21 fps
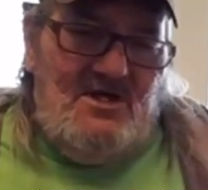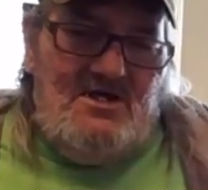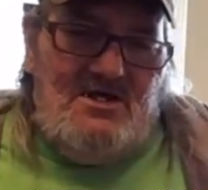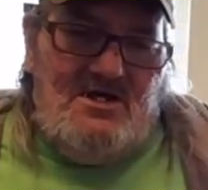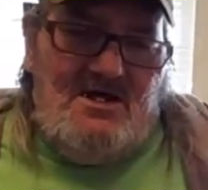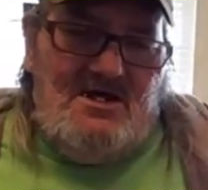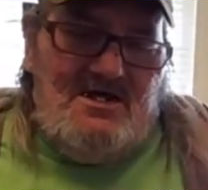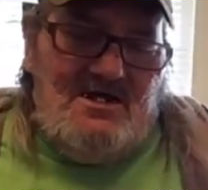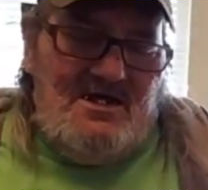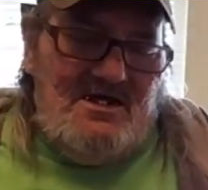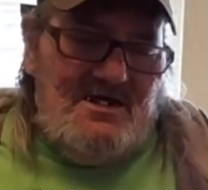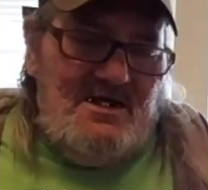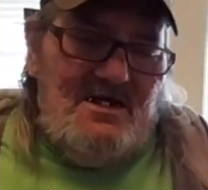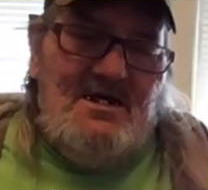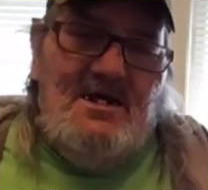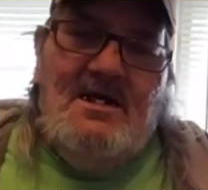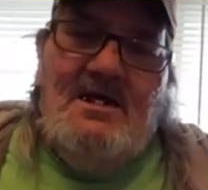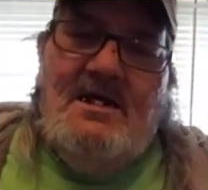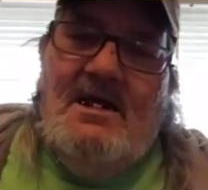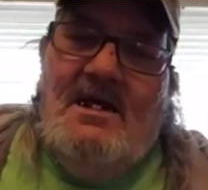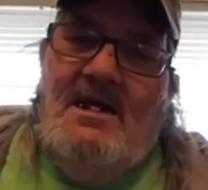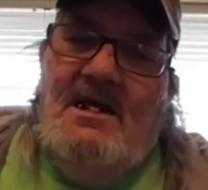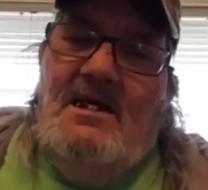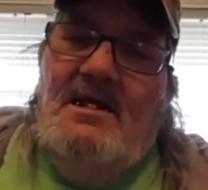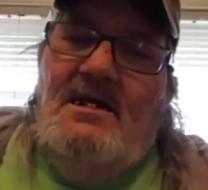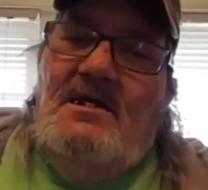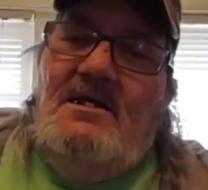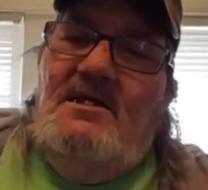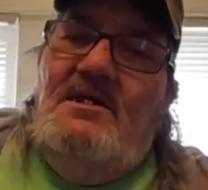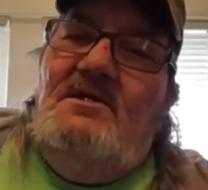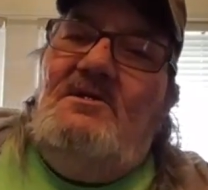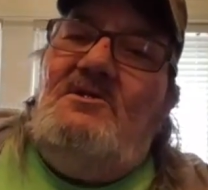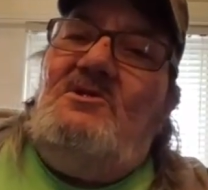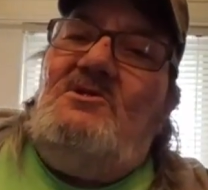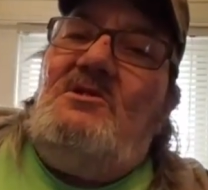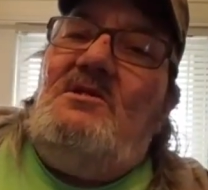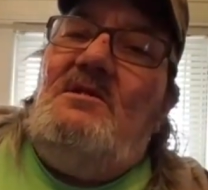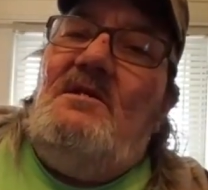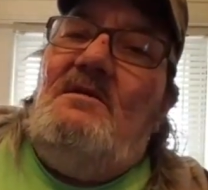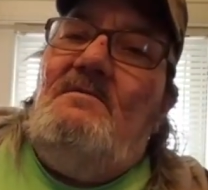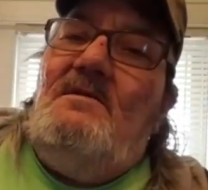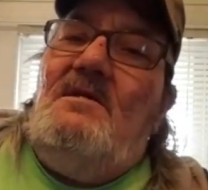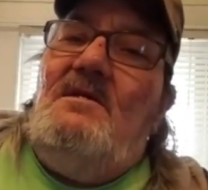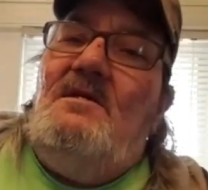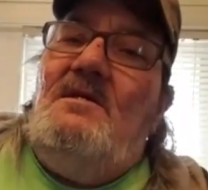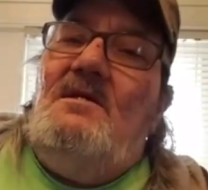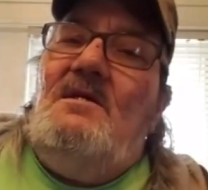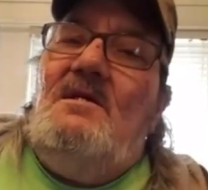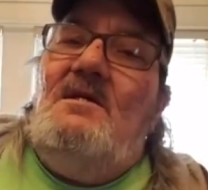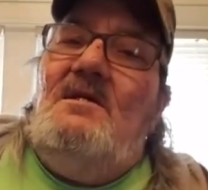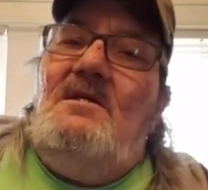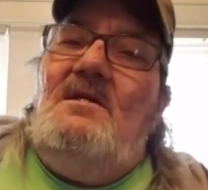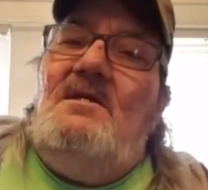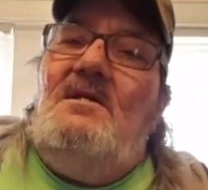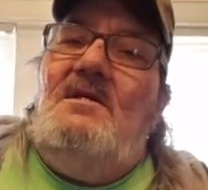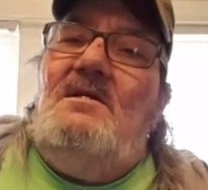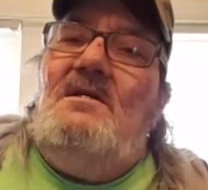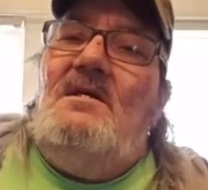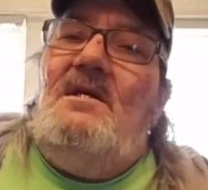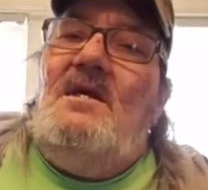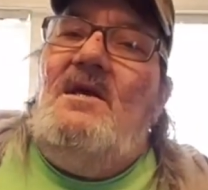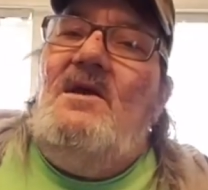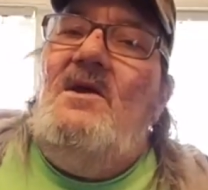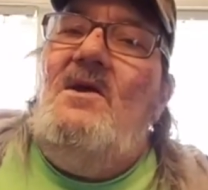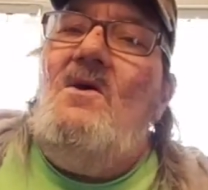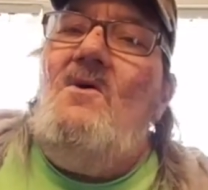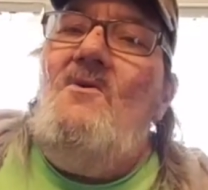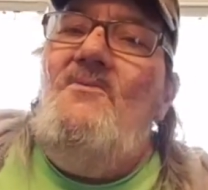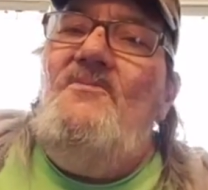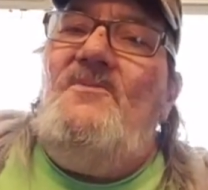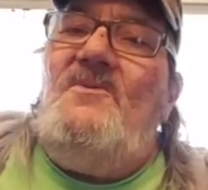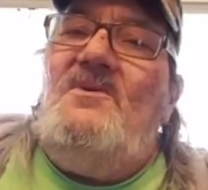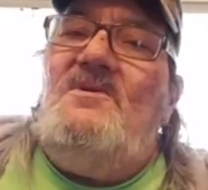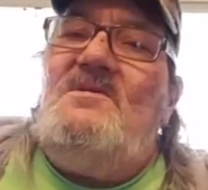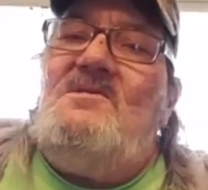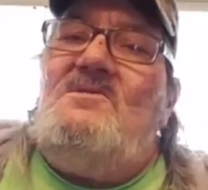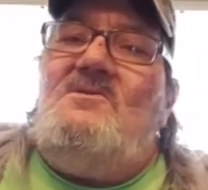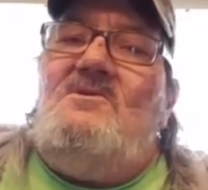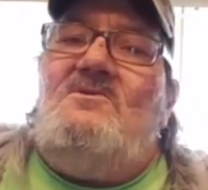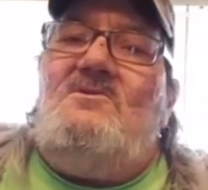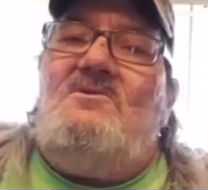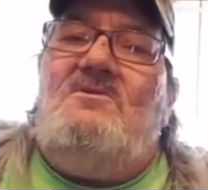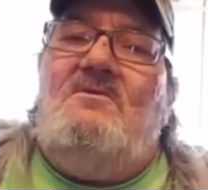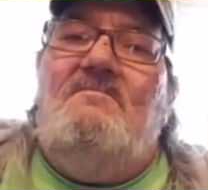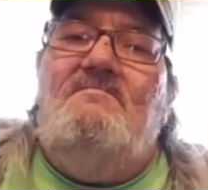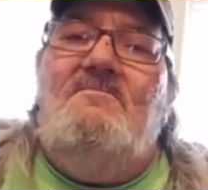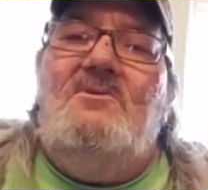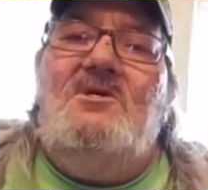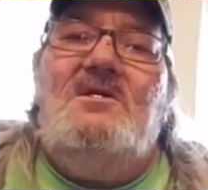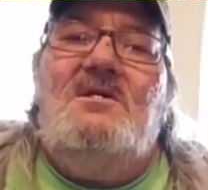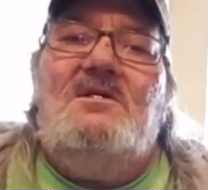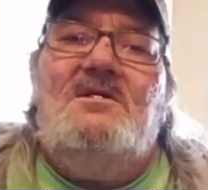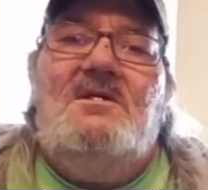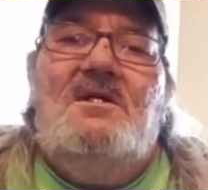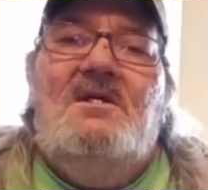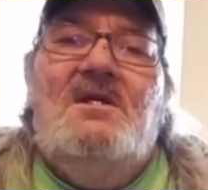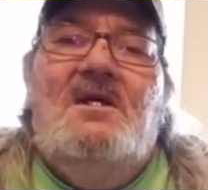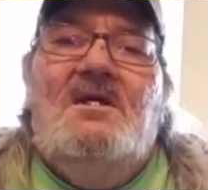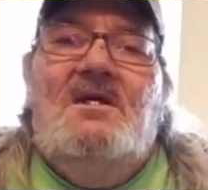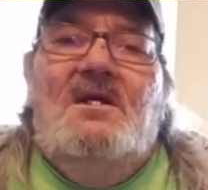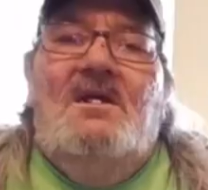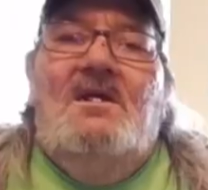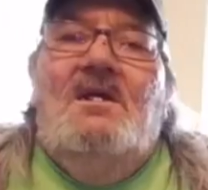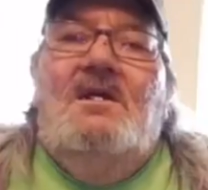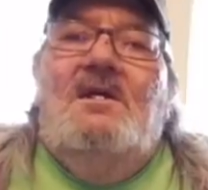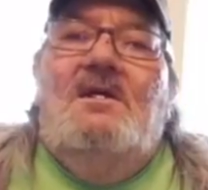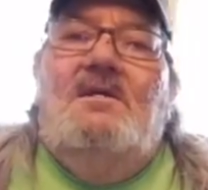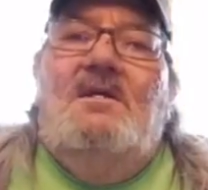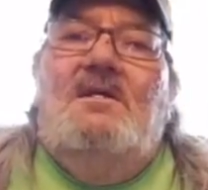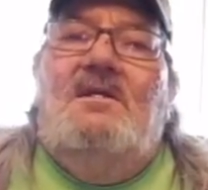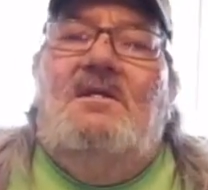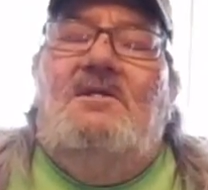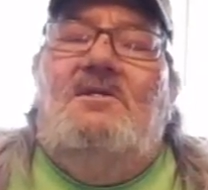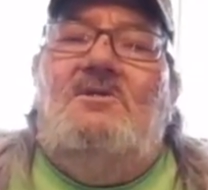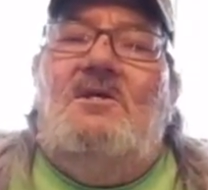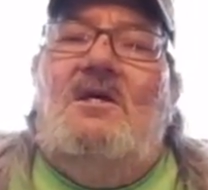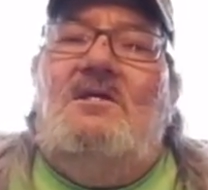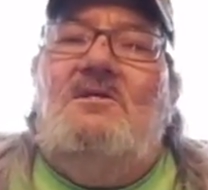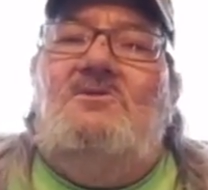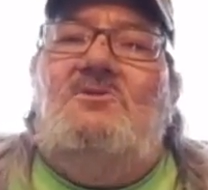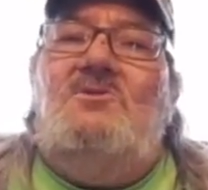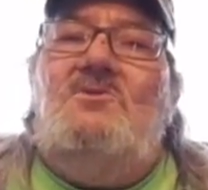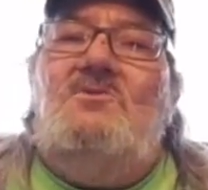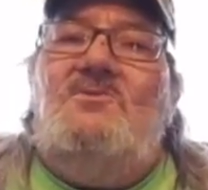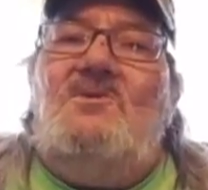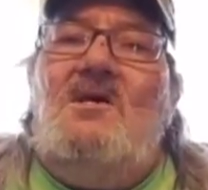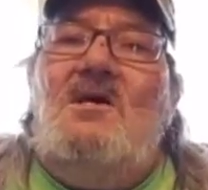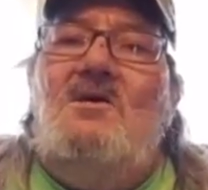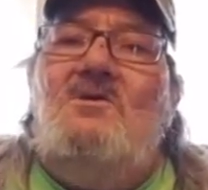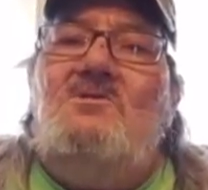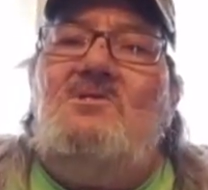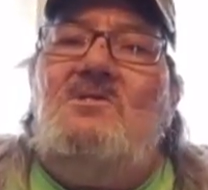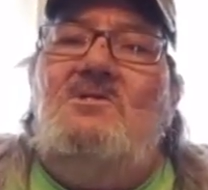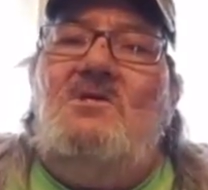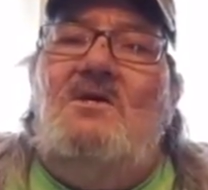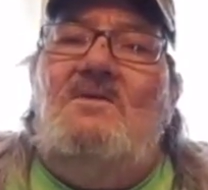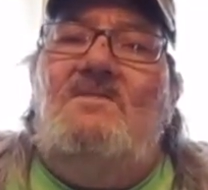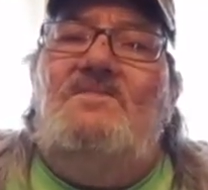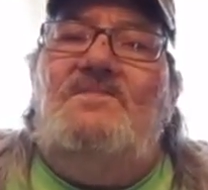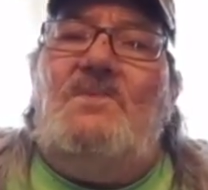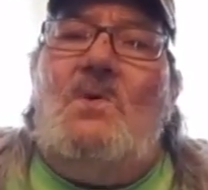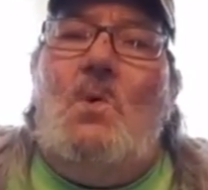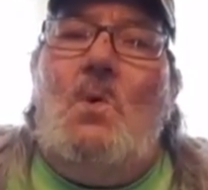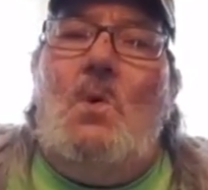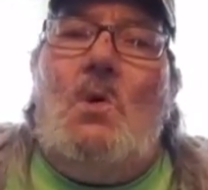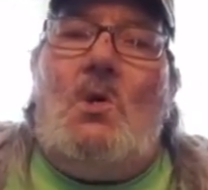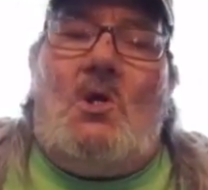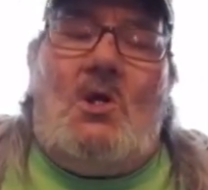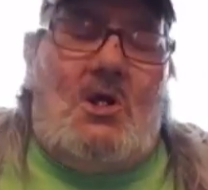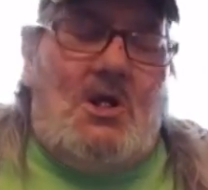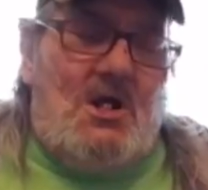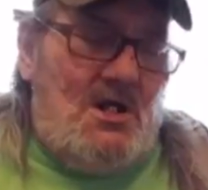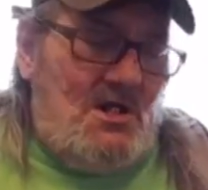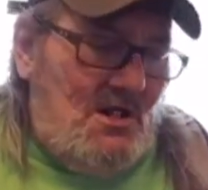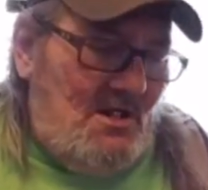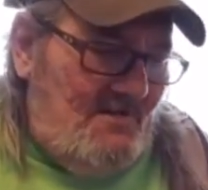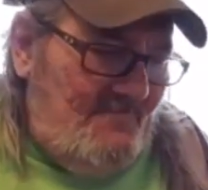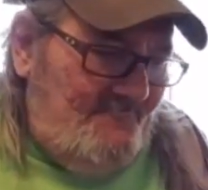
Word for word: uh, its health system in 2004.